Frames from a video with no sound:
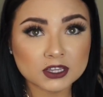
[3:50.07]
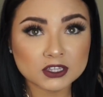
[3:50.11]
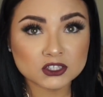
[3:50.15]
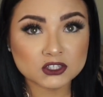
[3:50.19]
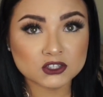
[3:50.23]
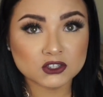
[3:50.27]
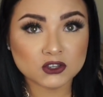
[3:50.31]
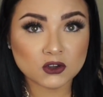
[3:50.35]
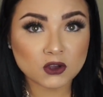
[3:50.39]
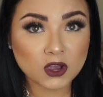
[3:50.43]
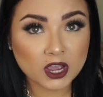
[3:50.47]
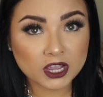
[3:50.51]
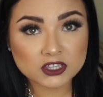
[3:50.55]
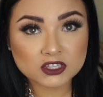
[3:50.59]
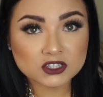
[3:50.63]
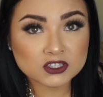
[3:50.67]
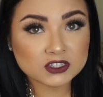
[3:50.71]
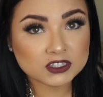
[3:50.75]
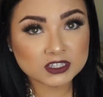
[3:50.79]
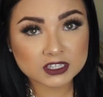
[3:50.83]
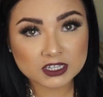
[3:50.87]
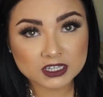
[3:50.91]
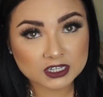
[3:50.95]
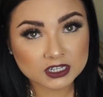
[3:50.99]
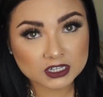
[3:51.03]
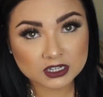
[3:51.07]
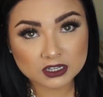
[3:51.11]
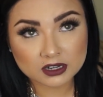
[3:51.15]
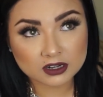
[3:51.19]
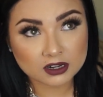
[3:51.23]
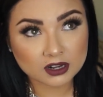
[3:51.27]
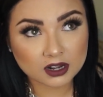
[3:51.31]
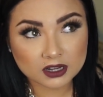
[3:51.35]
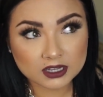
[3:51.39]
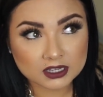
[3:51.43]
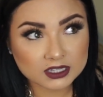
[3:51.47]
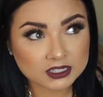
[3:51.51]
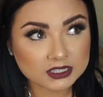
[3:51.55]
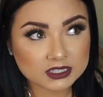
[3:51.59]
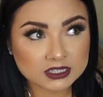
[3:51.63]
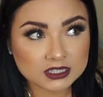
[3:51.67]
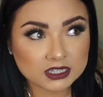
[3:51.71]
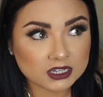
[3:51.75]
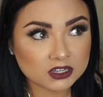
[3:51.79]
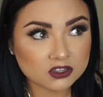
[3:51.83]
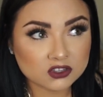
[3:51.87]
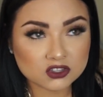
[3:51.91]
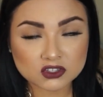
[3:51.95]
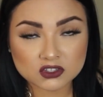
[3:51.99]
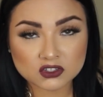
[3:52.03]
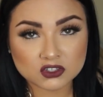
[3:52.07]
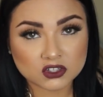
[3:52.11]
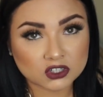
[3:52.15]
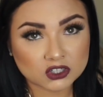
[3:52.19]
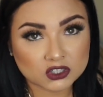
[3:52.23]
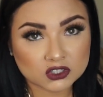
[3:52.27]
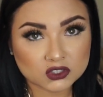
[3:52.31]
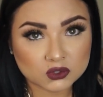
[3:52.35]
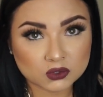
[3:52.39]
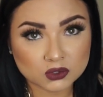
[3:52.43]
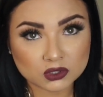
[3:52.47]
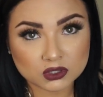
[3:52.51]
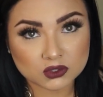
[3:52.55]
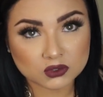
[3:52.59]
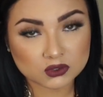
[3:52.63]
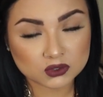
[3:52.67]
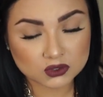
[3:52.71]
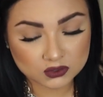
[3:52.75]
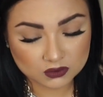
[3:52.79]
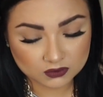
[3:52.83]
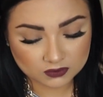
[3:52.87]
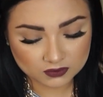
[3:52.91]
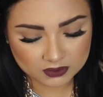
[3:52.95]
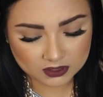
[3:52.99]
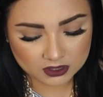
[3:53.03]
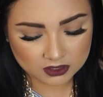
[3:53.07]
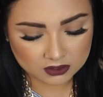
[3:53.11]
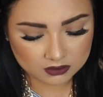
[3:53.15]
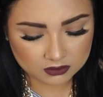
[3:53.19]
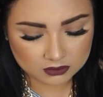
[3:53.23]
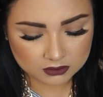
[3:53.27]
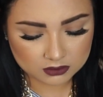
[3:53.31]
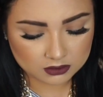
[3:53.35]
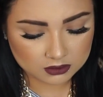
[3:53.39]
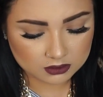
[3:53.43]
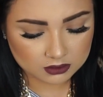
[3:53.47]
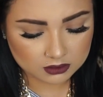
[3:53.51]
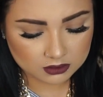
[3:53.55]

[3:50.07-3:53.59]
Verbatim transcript: So I just instantly just started doing YouTube videos.